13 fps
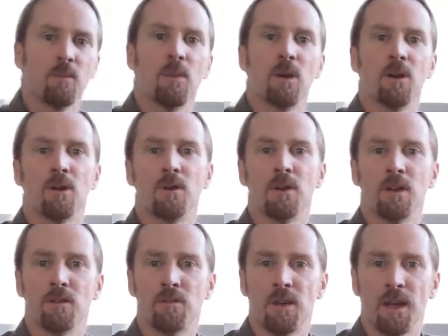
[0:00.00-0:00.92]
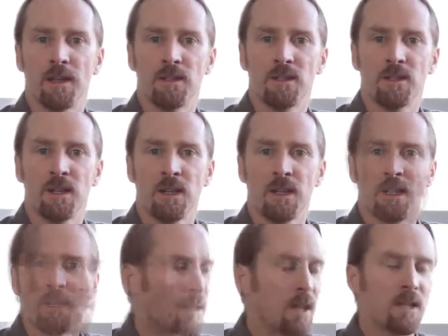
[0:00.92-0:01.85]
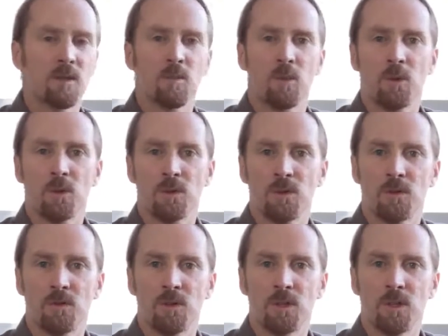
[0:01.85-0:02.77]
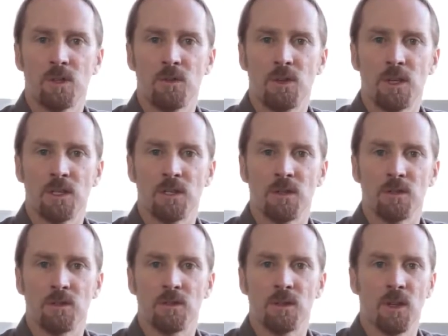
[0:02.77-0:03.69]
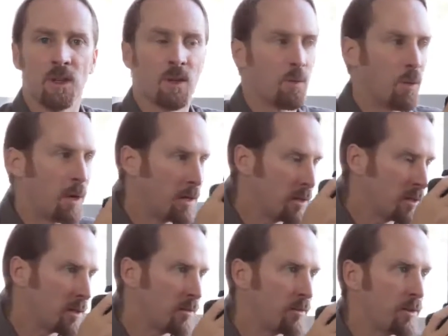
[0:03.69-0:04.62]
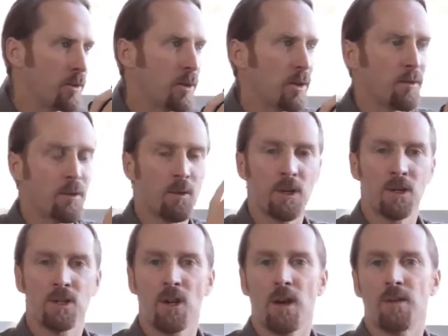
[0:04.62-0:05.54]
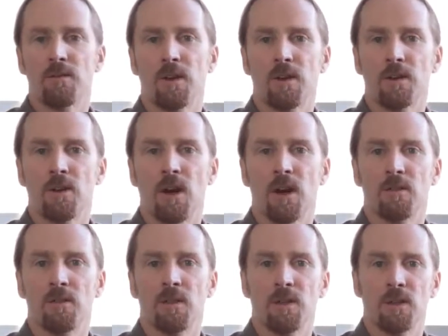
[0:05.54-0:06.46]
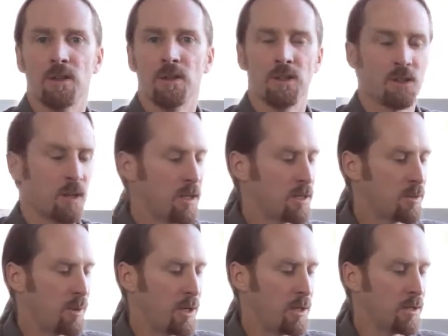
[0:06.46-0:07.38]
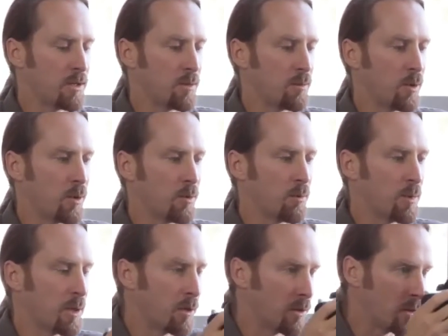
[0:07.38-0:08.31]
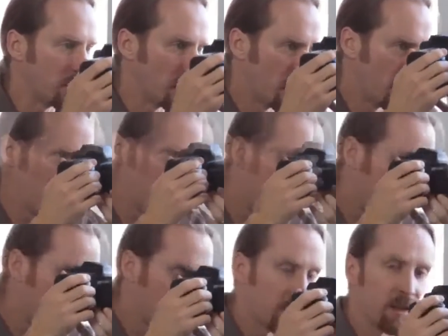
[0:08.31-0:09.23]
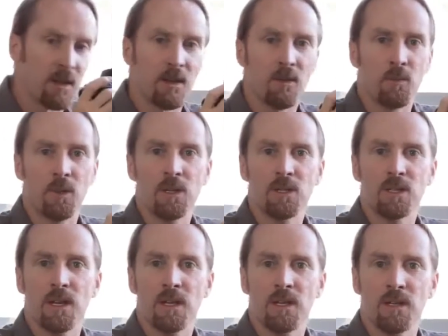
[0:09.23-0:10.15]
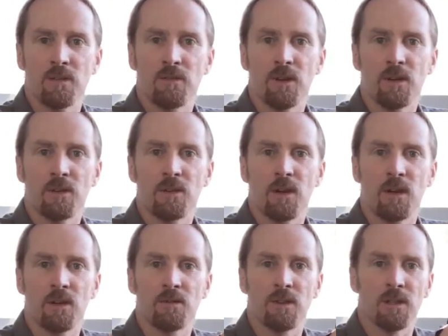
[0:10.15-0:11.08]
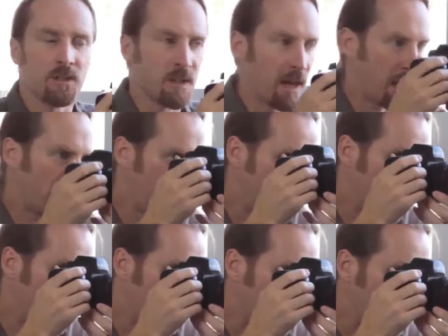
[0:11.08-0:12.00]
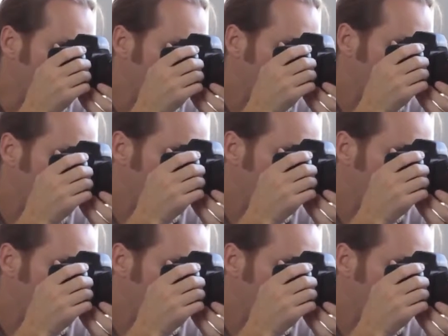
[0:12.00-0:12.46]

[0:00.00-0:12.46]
blurring effects. So that's important for 2 reasons. One is if you want a sharp photograph, the shutter speed is important, because when you're taking a photograph and it's handheld,